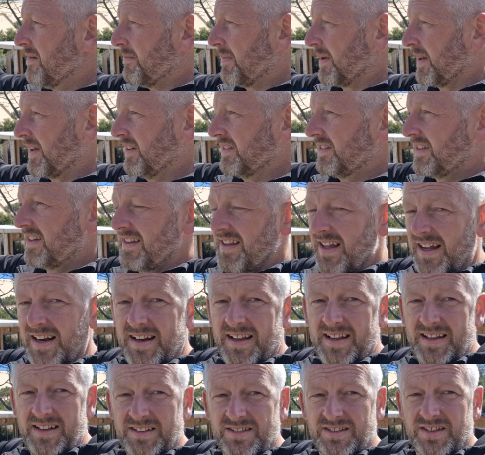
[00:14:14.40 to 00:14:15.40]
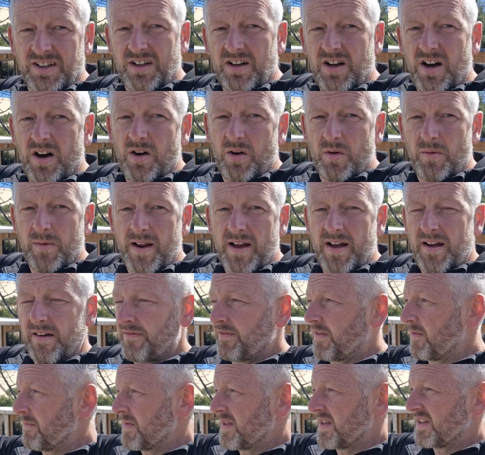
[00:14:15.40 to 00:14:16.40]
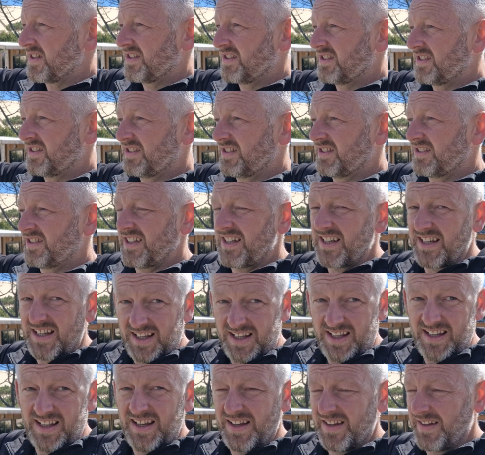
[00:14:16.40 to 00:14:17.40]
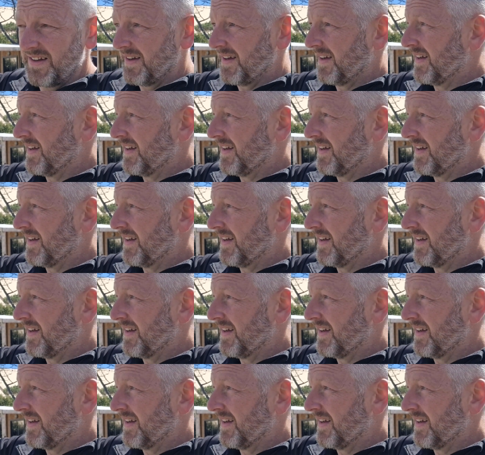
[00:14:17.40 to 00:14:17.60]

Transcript: because it then hits the cold air from the sea,